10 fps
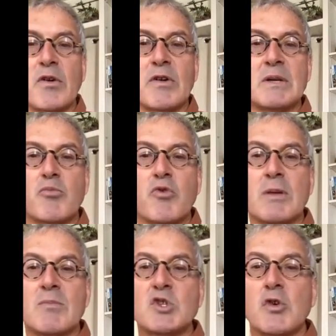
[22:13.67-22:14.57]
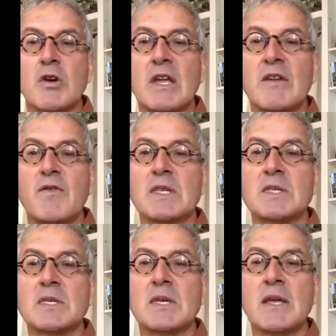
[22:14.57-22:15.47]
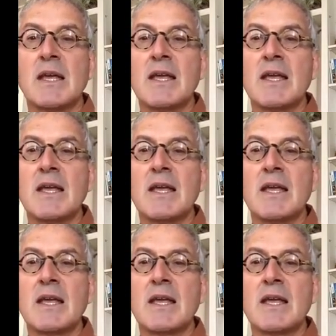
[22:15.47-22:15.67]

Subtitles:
or in premature infants,